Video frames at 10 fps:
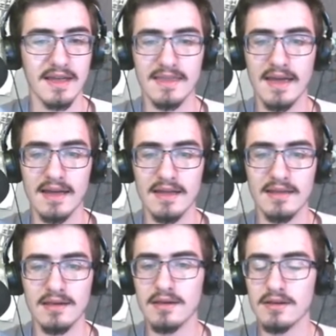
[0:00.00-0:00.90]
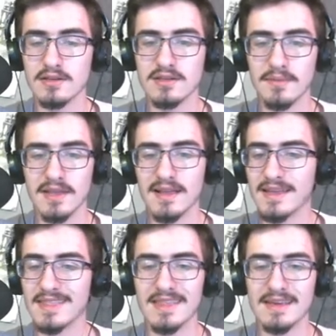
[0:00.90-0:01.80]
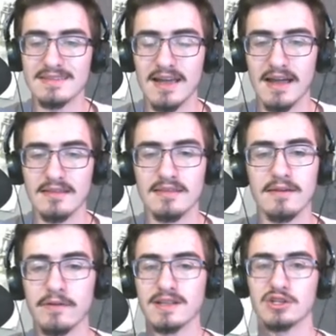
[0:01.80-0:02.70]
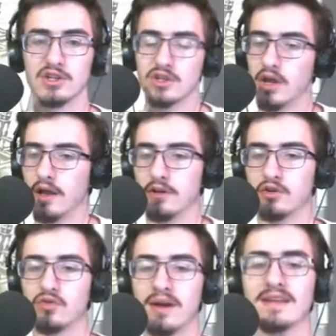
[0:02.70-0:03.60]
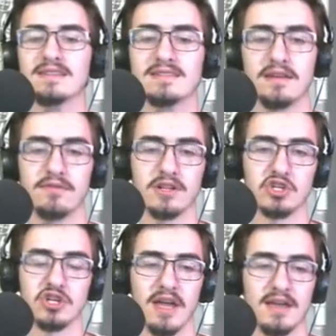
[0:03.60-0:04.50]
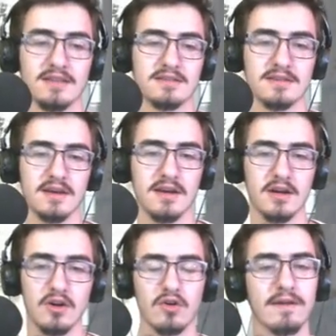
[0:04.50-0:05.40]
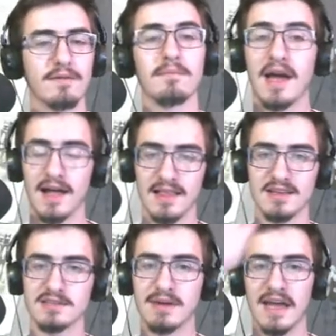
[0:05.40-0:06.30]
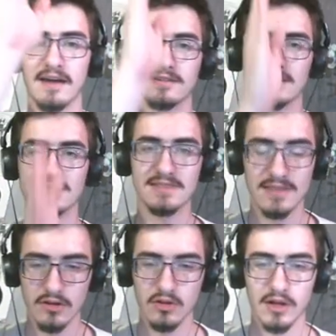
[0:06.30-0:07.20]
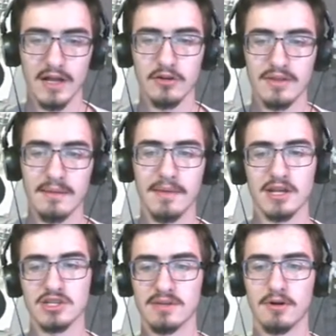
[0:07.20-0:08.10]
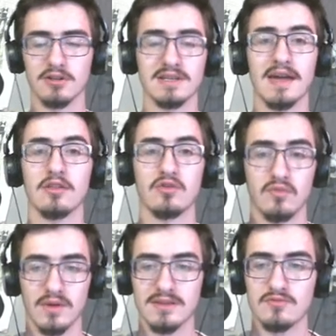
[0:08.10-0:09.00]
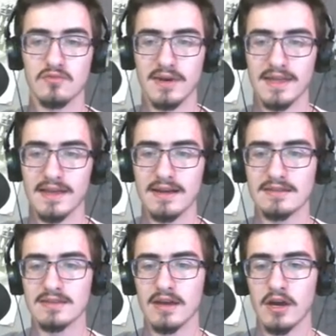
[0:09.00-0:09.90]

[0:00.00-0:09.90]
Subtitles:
and then something like this that has different color gradients, different shades, or different palettes, but has a single color that matches them all together is really nice.